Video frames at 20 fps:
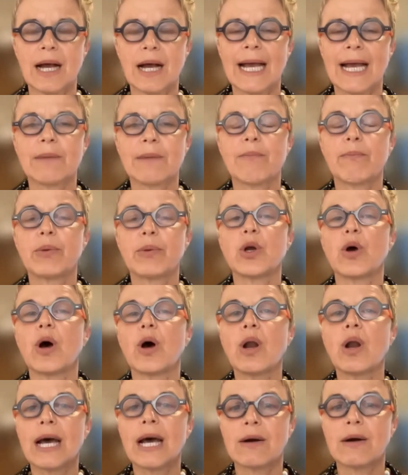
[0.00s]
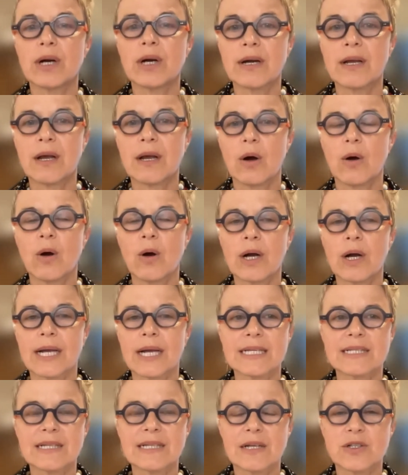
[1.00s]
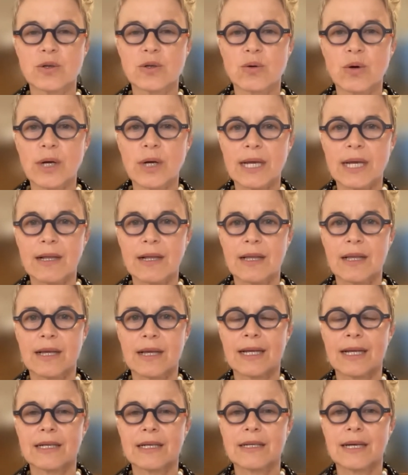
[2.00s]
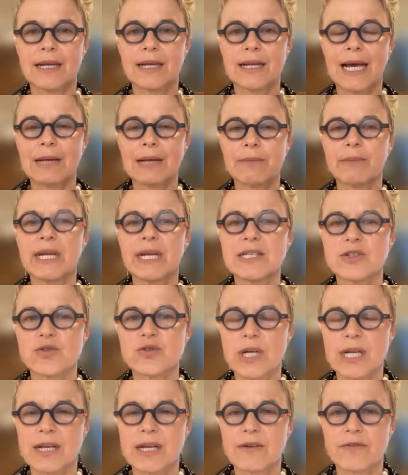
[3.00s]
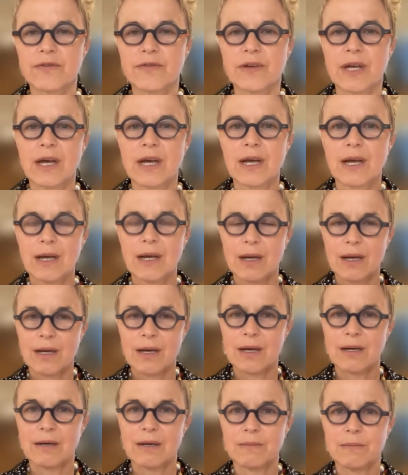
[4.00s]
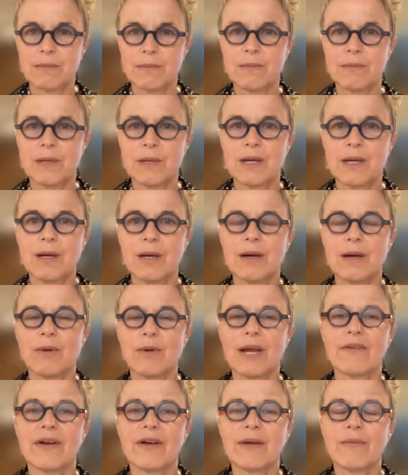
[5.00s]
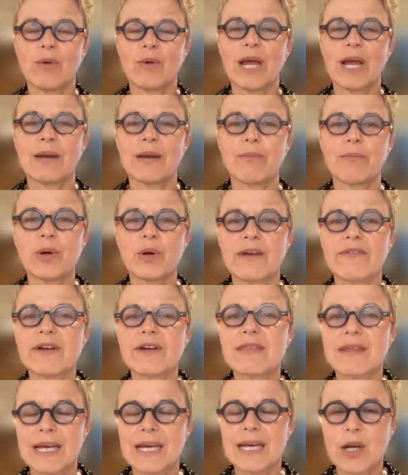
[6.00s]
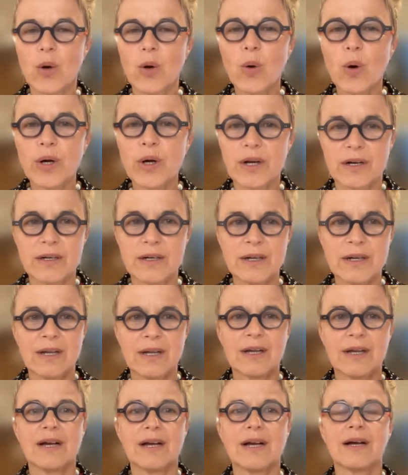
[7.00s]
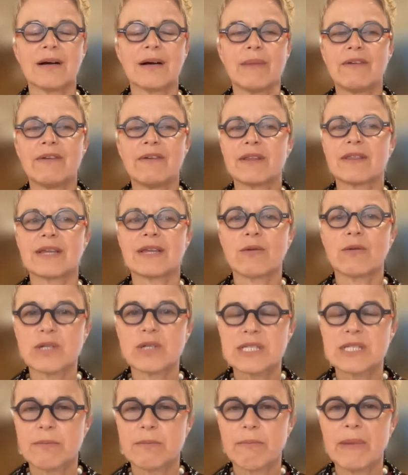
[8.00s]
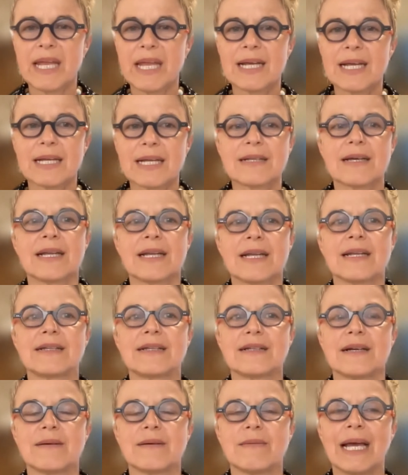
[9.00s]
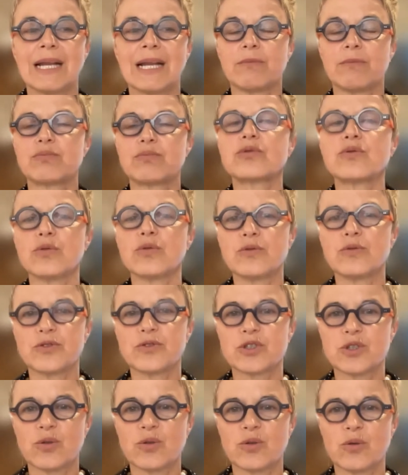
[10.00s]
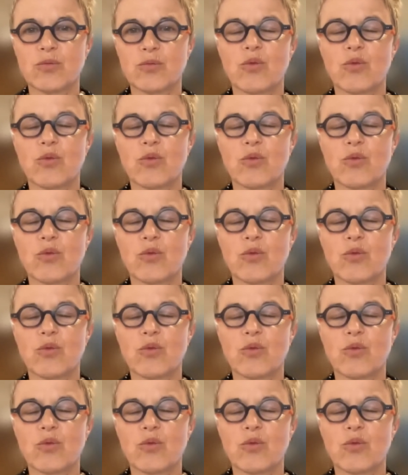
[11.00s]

had put all our organizational and administrative, we had put everything in order. Everything was submitted and approved. So